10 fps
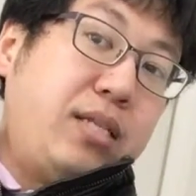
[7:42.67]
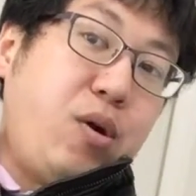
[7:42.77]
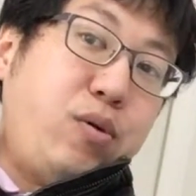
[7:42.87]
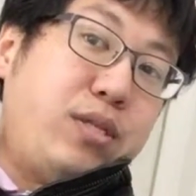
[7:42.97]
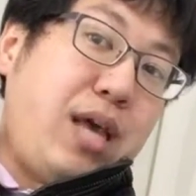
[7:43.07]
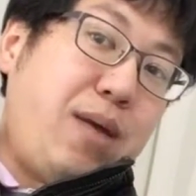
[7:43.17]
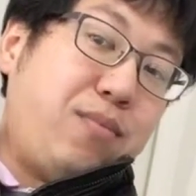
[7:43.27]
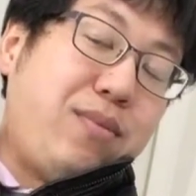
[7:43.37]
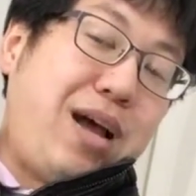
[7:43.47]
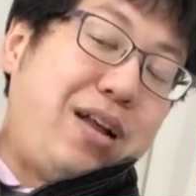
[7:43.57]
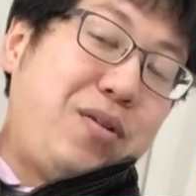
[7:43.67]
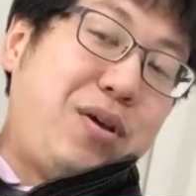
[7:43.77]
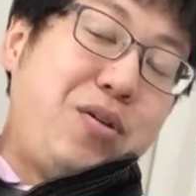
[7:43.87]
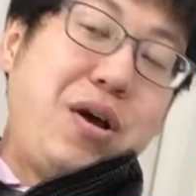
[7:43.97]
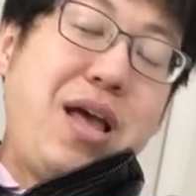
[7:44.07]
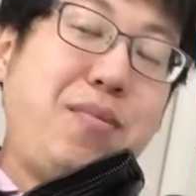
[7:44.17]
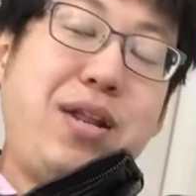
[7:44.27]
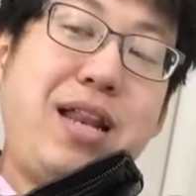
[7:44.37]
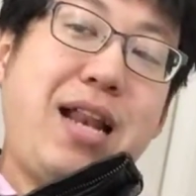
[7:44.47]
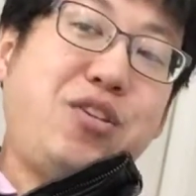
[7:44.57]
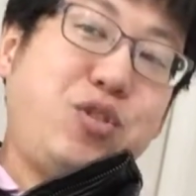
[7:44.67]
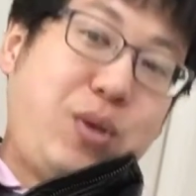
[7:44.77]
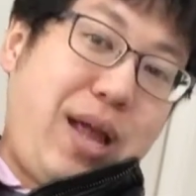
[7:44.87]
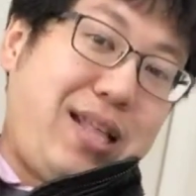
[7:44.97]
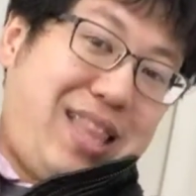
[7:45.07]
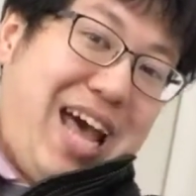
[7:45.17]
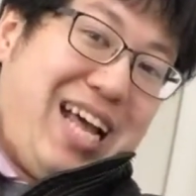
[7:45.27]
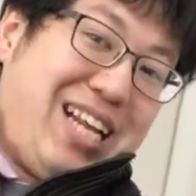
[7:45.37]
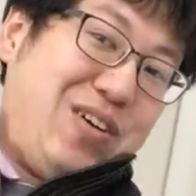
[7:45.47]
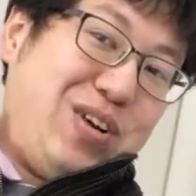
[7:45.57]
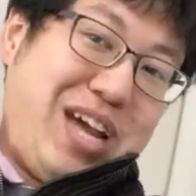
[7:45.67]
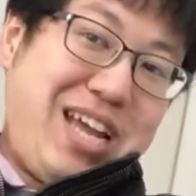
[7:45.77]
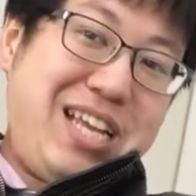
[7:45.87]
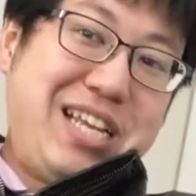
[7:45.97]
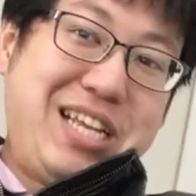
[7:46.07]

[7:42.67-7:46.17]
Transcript: It's all the same. You know, every religion is like that, okay?